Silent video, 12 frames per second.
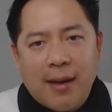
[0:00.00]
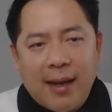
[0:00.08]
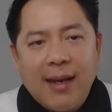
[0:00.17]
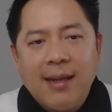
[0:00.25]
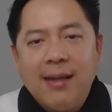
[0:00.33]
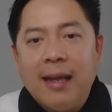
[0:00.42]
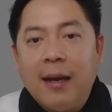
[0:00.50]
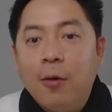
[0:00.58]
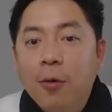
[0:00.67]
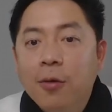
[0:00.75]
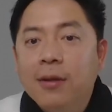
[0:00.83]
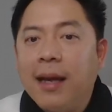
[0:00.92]
And the
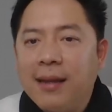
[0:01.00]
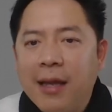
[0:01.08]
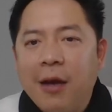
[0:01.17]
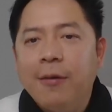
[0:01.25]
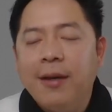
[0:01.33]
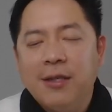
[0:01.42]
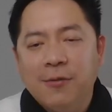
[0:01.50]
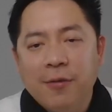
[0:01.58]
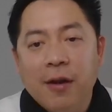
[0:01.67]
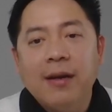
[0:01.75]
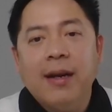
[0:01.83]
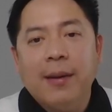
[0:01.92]
who not how is
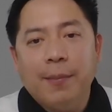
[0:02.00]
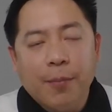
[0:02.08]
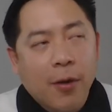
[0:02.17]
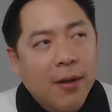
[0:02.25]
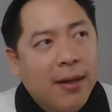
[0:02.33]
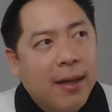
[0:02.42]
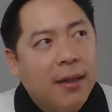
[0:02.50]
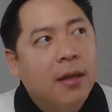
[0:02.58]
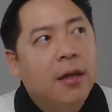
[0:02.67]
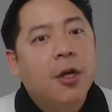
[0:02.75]
very important